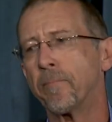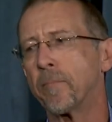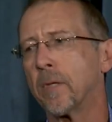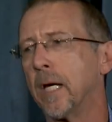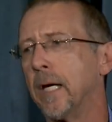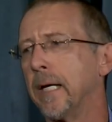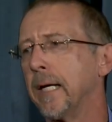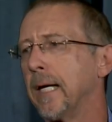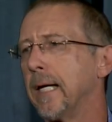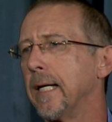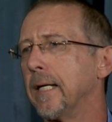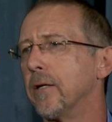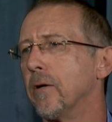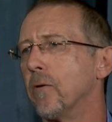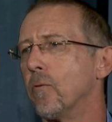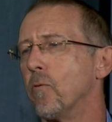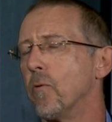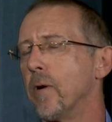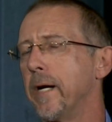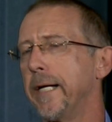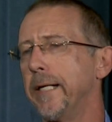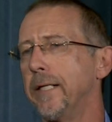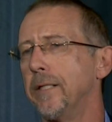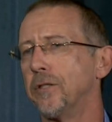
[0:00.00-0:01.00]
And I had
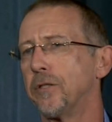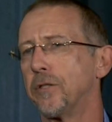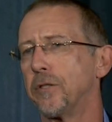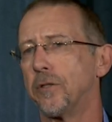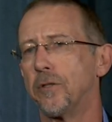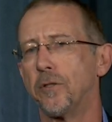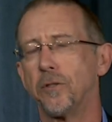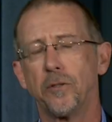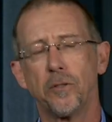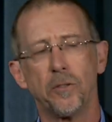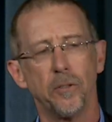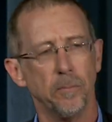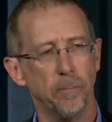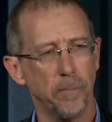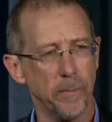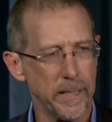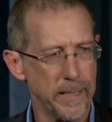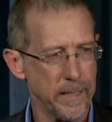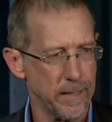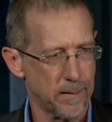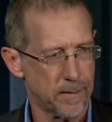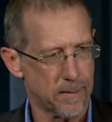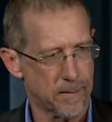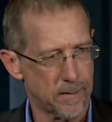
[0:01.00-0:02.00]
arranged to
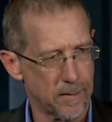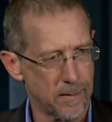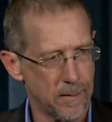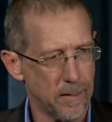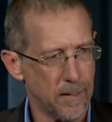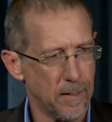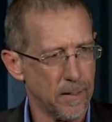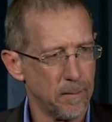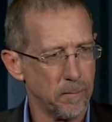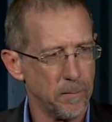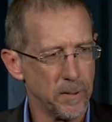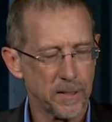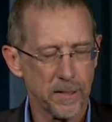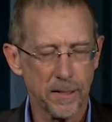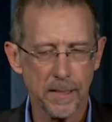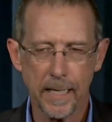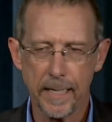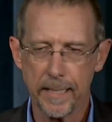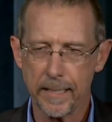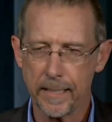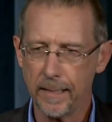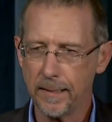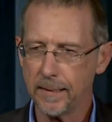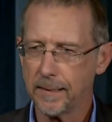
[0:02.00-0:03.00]
meet
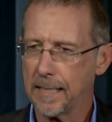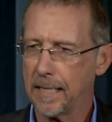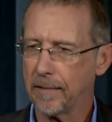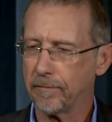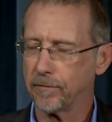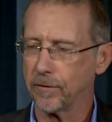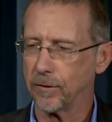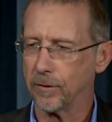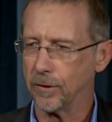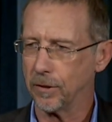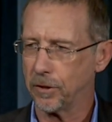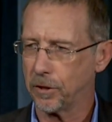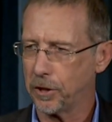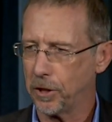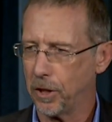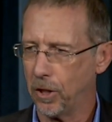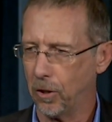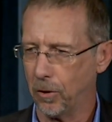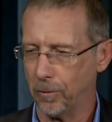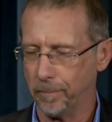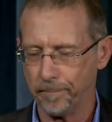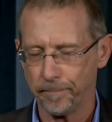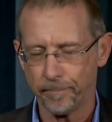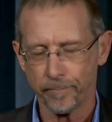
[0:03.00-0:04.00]
Mercedes after the
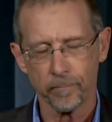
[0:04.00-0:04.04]
show.